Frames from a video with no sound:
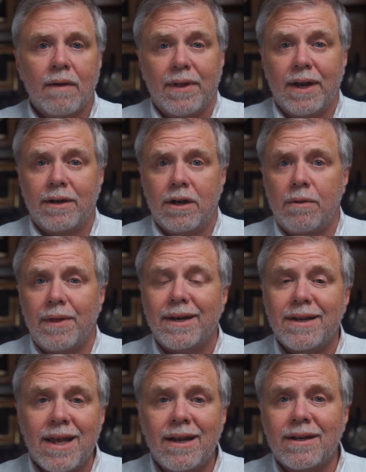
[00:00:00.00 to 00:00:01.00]
They didn't know they
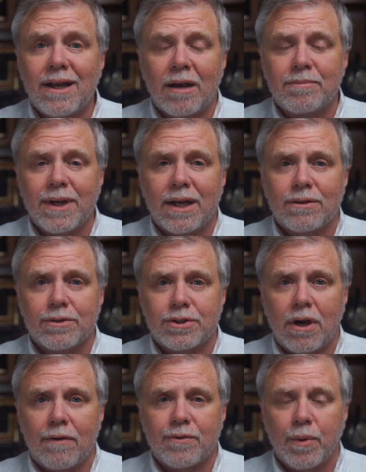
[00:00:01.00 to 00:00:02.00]
needed to update their
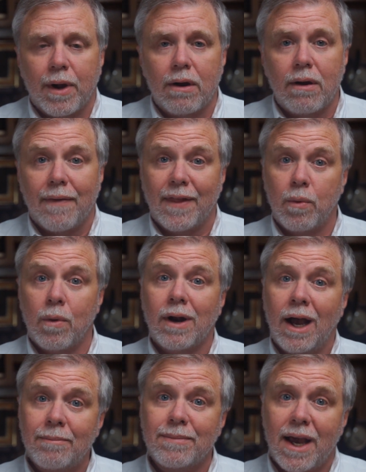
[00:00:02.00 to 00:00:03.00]
software, and they weren't
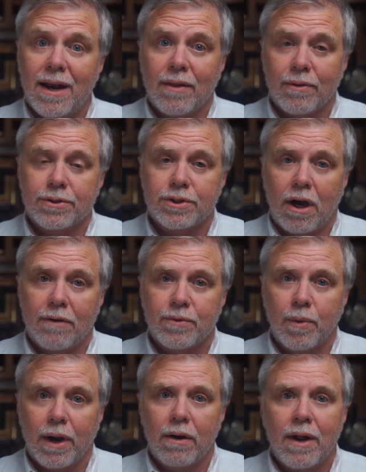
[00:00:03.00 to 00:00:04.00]
updating their
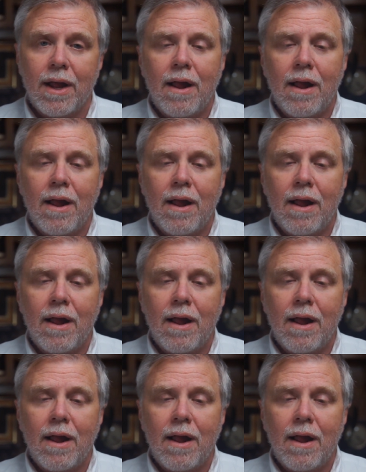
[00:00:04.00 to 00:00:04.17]
software.